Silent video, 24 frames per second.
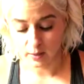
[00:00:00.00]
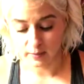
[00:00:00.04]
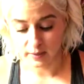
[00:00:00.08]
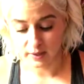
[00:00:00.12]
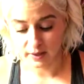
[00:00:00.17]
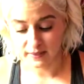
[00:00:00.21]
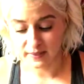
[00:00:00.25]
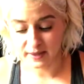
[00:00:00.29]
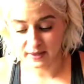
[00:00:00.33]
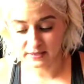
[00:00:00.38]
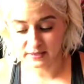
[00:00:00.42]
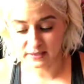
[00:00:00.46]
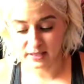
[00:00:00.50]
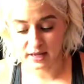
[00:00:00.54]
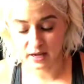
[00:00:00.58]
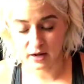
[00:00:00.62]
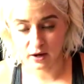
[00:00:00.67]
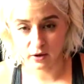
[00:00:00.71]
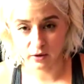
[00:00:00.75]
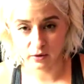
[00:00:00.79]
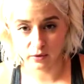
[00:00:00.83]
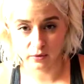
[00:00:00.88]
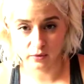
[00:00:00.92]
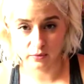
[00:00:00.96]
And that's
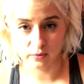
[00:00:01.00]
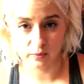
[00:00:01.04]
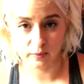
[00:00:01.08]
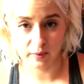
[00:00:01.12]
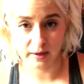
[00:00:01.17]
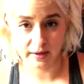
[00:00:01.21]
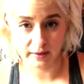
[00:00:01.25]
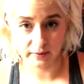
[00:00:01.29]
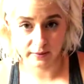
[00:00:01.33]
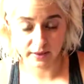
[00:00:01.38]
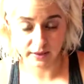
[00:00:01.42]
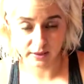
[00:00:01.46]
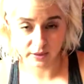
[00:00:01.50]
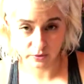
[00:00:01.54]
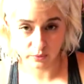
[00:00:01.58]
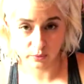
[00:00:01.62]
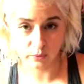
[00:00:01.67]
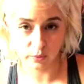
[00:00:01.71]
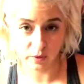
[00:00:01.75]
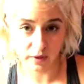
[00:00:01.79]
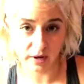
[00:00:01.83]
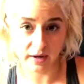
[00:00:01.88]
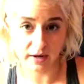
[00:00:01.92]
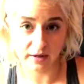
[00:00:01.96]

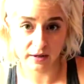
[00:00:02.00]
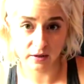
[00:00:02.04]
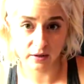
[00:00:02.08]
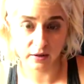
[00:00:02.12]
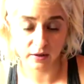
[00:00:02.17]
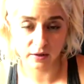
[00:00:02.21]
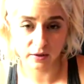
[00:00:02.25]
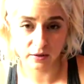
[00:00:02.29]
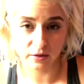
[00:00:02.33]
what I